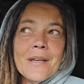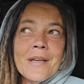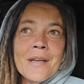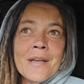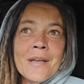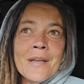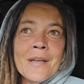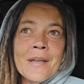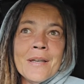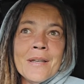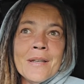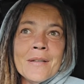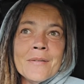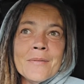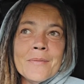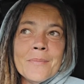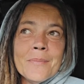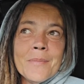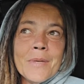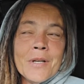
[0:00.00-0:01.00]

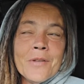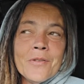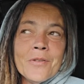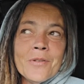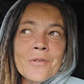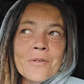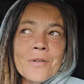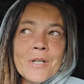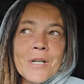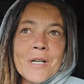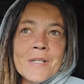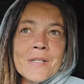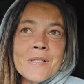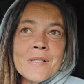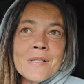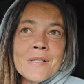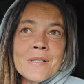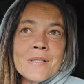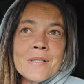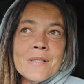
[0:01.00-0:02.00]
and my little
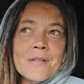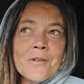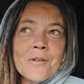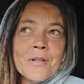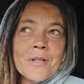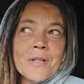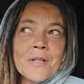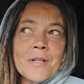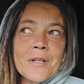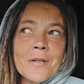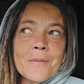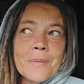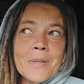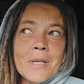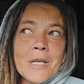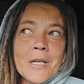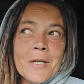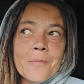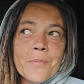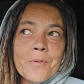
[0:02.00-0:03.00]
cousins are going to come
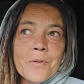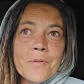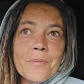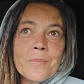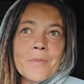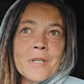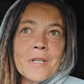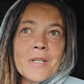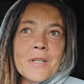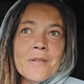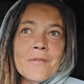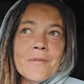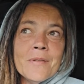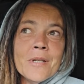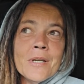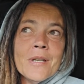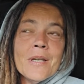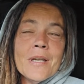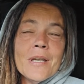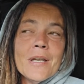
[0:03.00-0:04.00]
camp with me
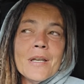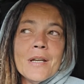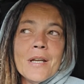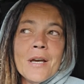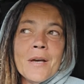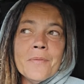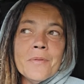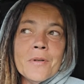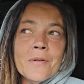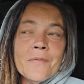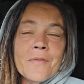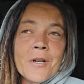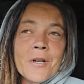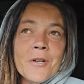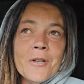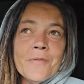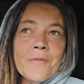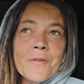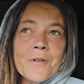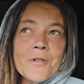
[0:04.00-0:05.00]
and have their
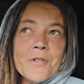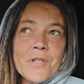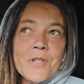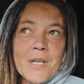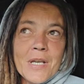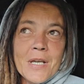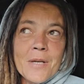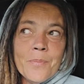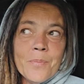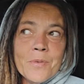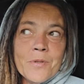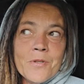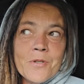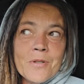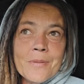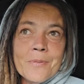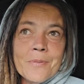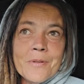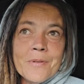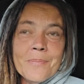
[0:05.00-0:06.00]
very first camping
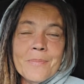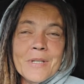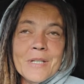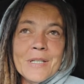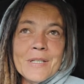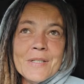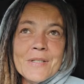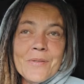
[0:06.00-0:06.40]
trip with me.